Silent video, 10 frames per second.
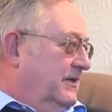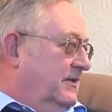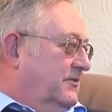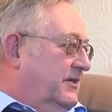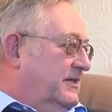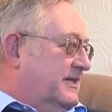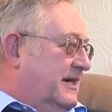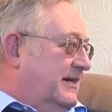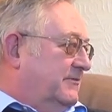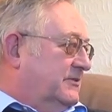3
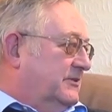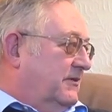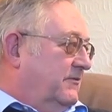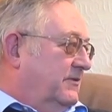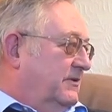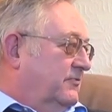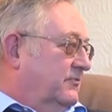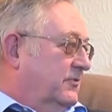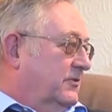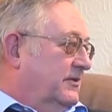times, and we've
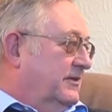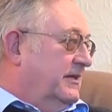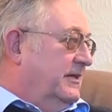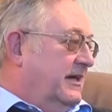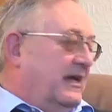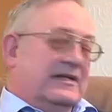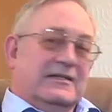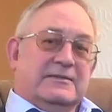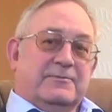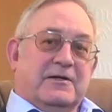won the
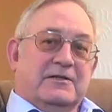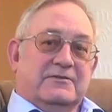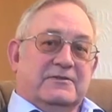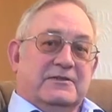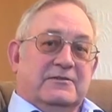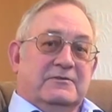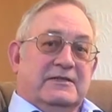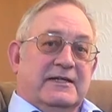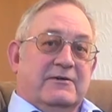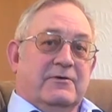English part of the
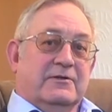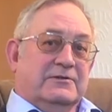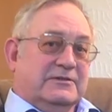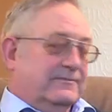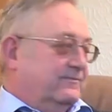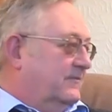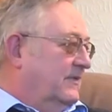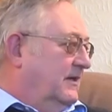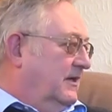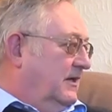UK once.
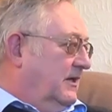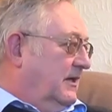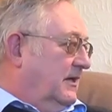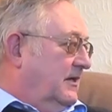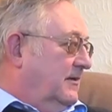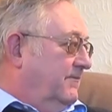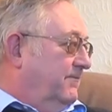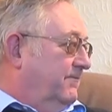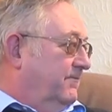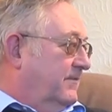
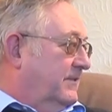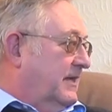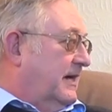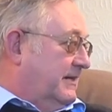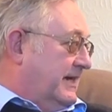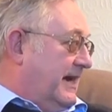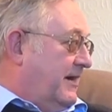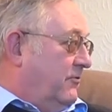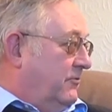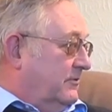That
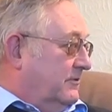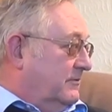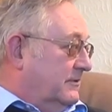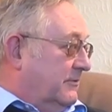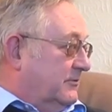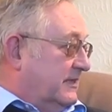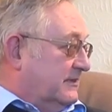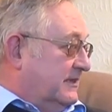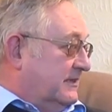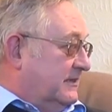cow, that was
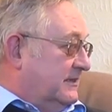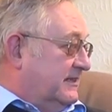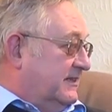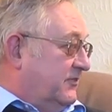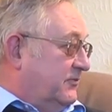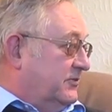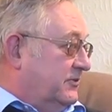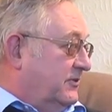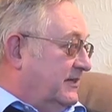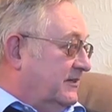actually, this certificate was
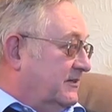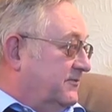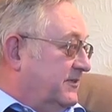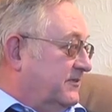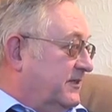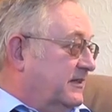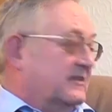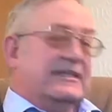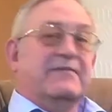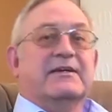2015, the
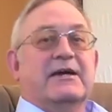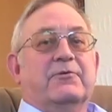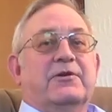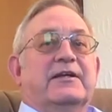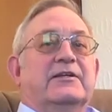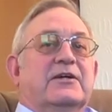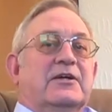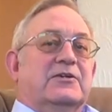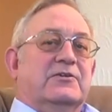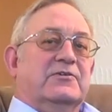same cow won it in
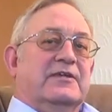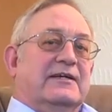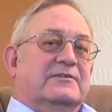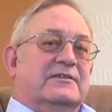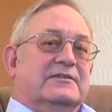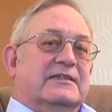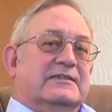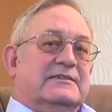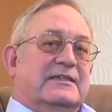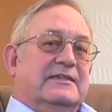
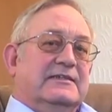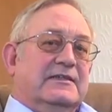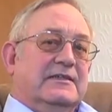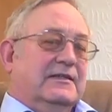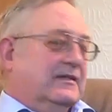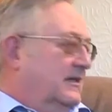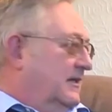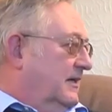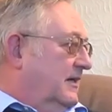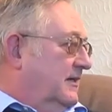2016,
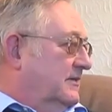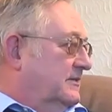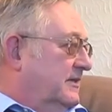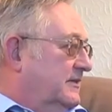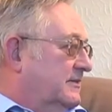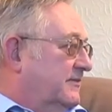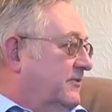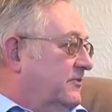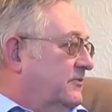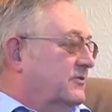and she has given
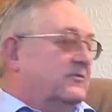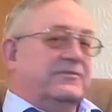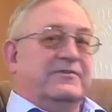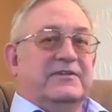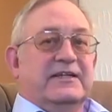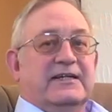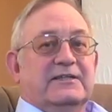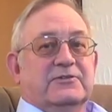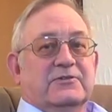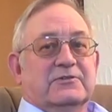158
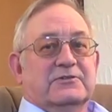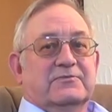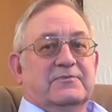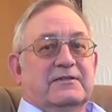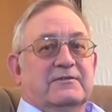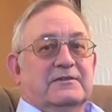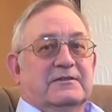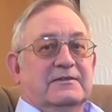tonnes of milk,